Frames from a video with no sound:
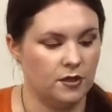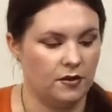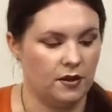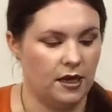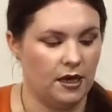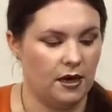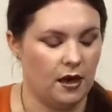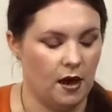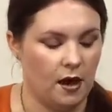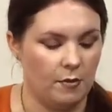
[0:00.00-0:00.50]

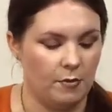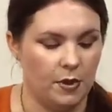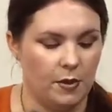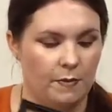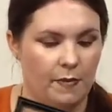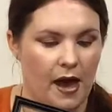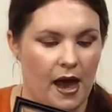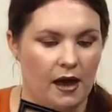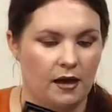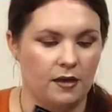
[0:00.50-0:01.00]
the
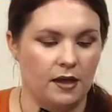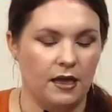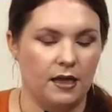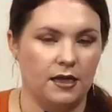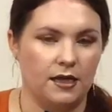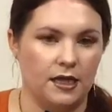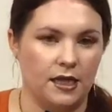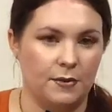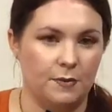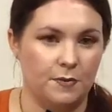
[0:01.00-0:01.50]
back like
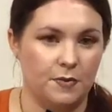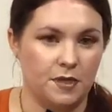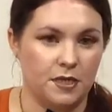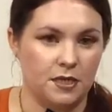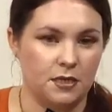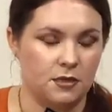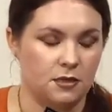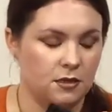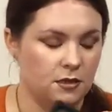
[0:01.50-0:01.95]
clips.